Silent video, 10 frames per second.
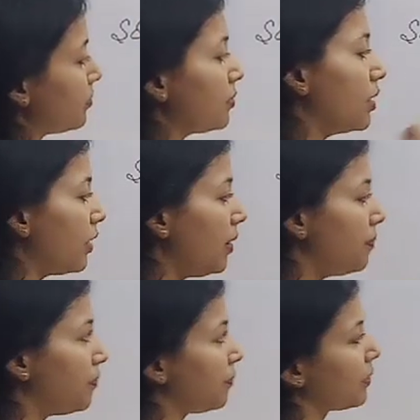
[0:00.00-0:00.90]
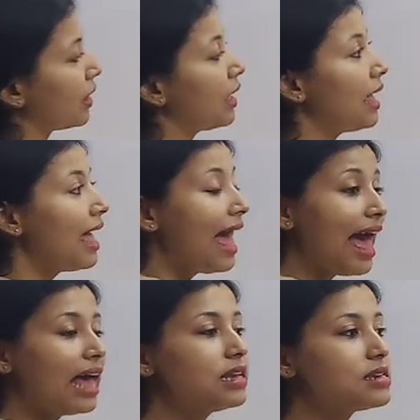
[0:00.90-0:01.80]
Okay?
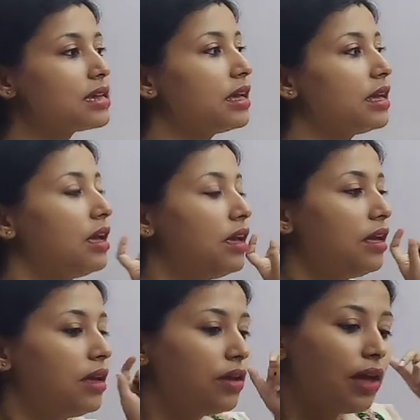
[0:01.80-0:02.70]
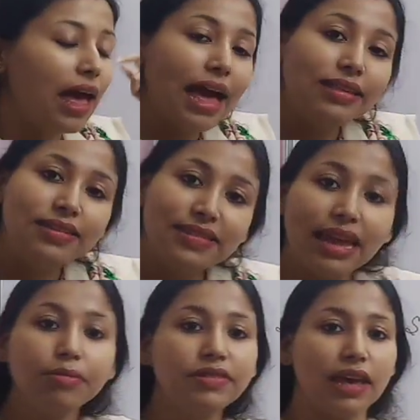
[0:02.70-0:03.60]
And at the
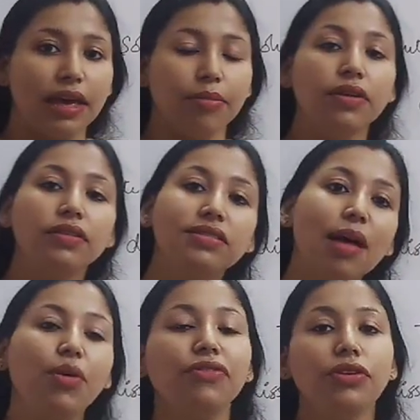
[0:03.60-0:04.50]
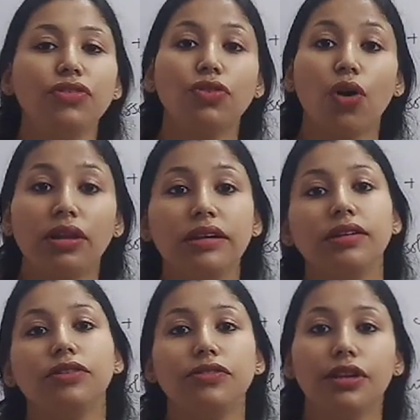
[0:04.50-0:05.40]
same time, some of the solid
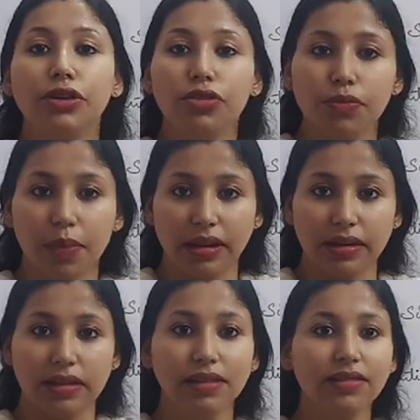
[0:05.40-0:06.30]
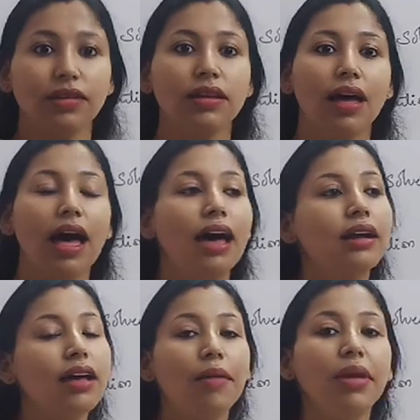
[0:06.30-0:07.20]
solute particles are
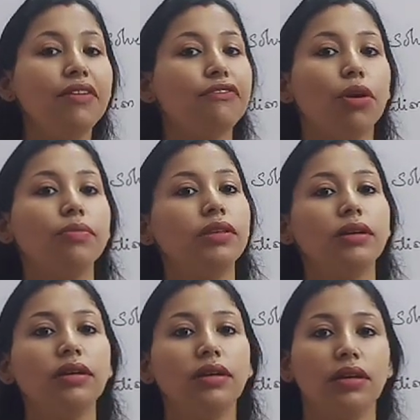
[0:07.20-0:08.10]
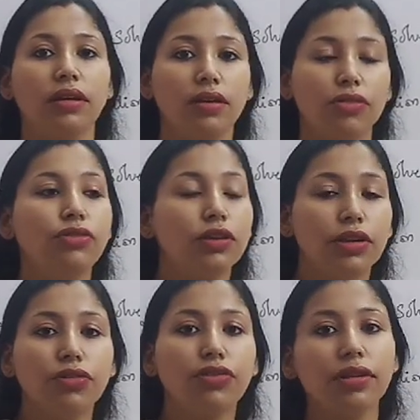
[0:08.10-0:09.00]
coming from the
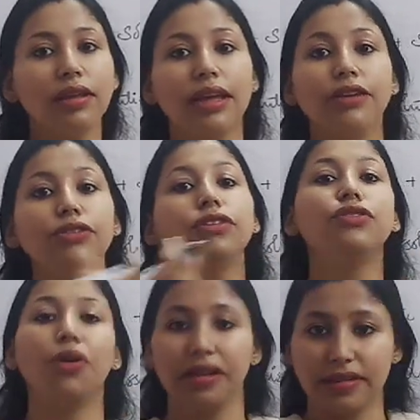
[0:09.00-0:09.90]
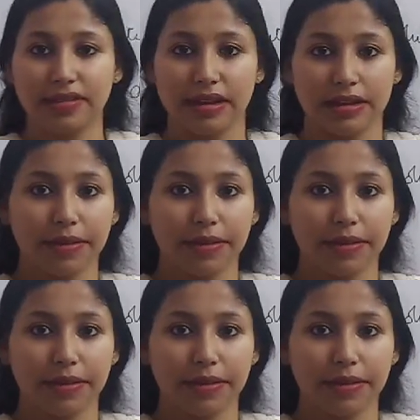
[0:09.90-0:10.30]
solution into the solid state.